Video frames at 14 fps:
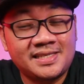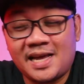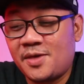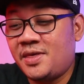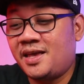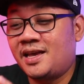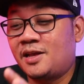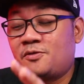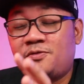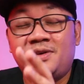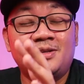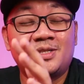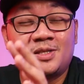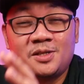I think it
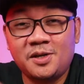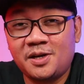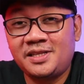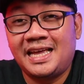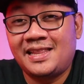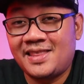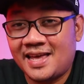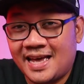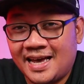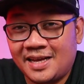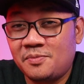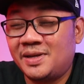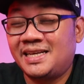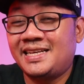feels good in the
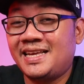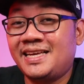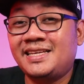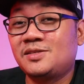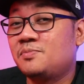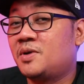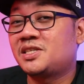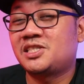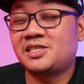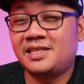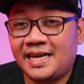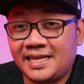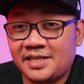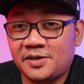hand, but it is much
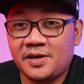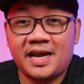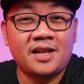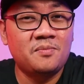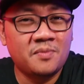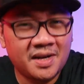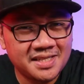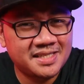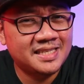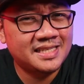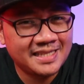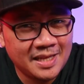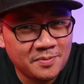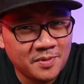lighter and much
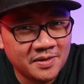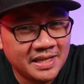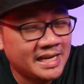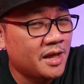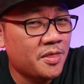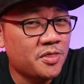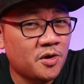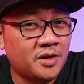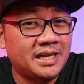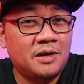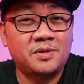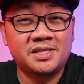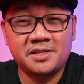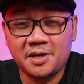slimmer than I thought
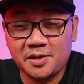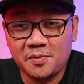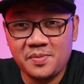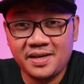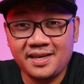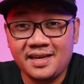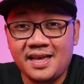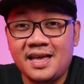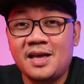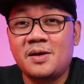it was gonna be.